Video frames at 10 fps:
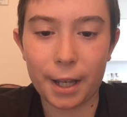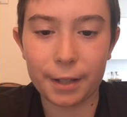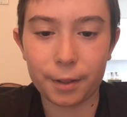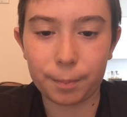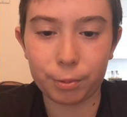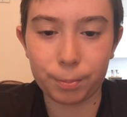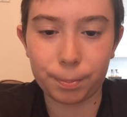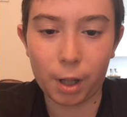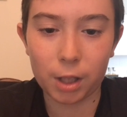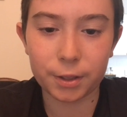and the
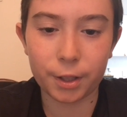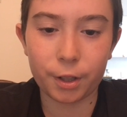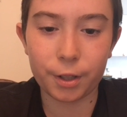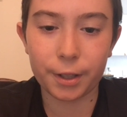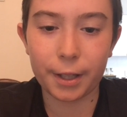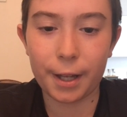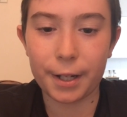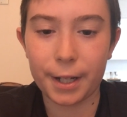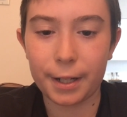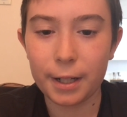Boston couldn't
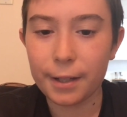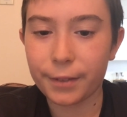get in.